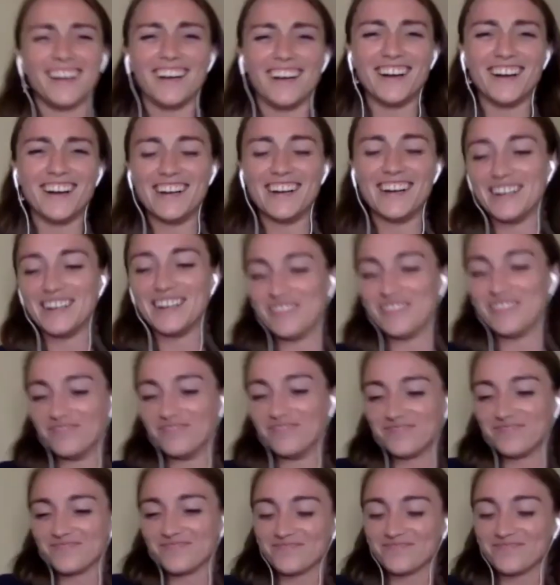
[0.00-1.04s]

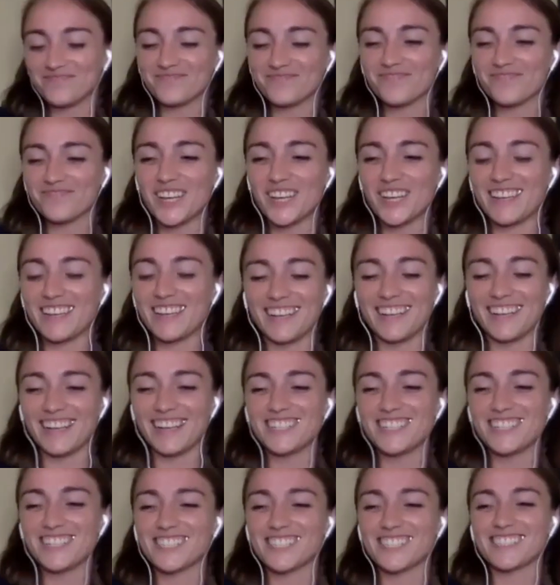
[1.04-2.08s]
um, but I
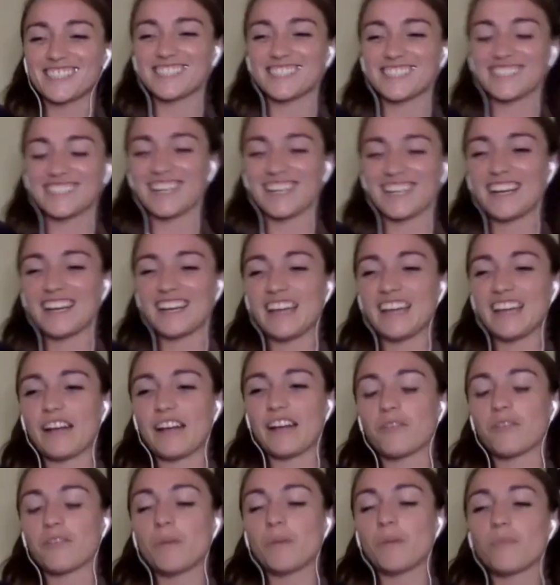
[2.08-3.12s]
just I I
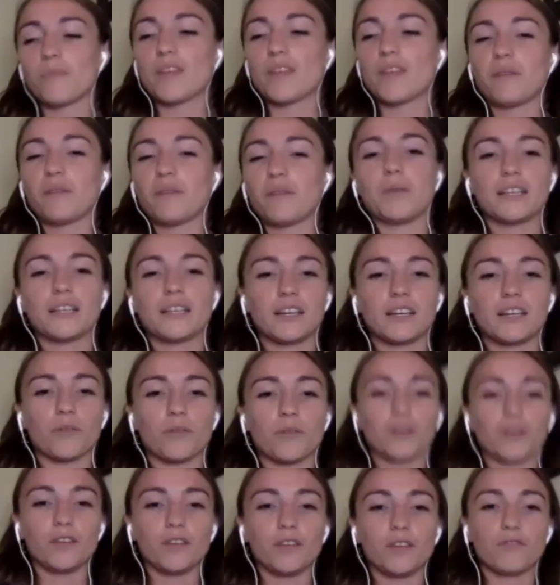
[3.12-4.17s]
remember that being like a
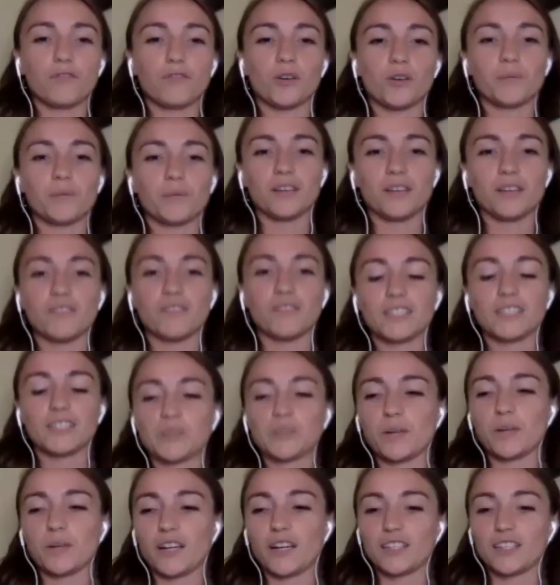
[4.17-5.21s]
really formative
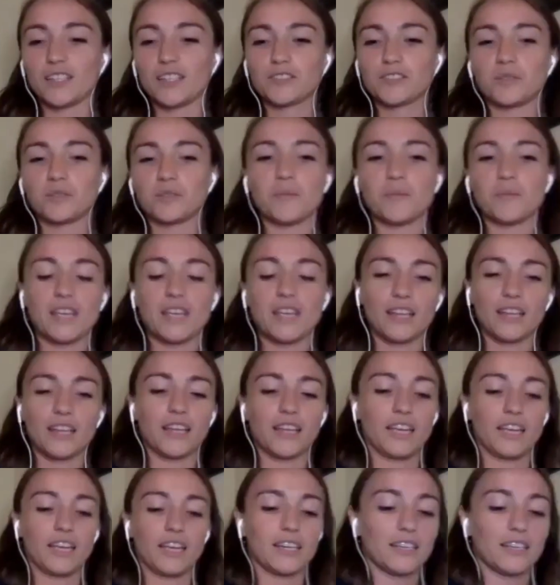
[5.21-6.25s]
experience for me,
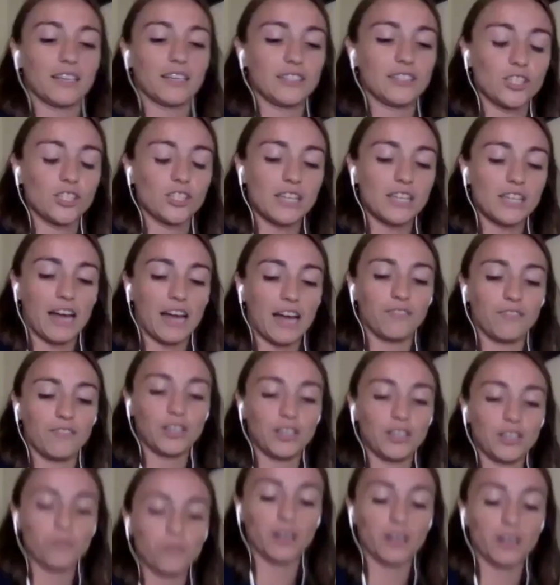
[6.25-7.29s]
like just
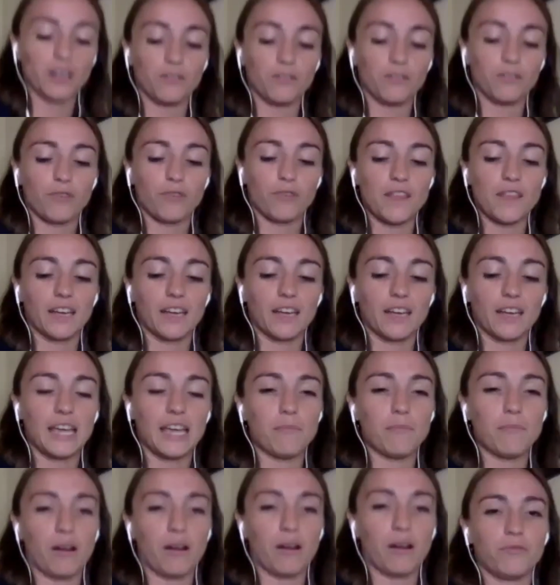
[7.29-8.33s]
having you as a friend that
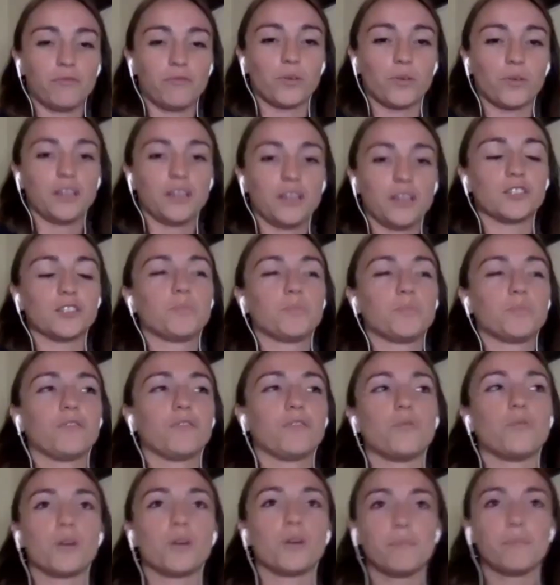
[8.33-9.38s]
came out four years
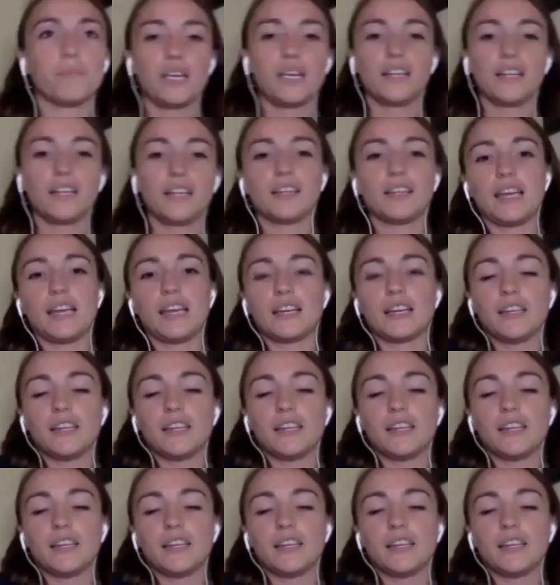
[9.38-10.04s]
before me, like